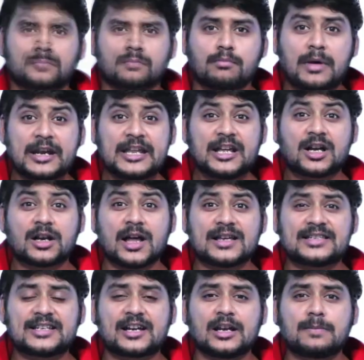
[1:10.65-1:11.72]
Many
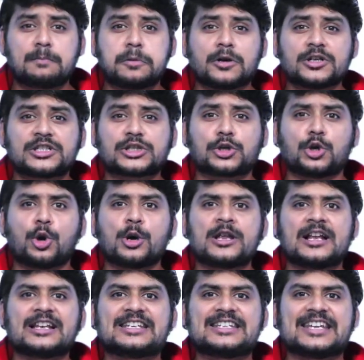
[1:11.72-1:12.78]
classical
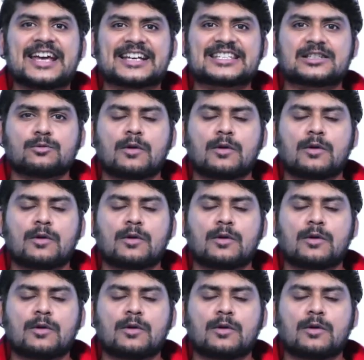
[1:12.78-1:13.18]
post-colonial texts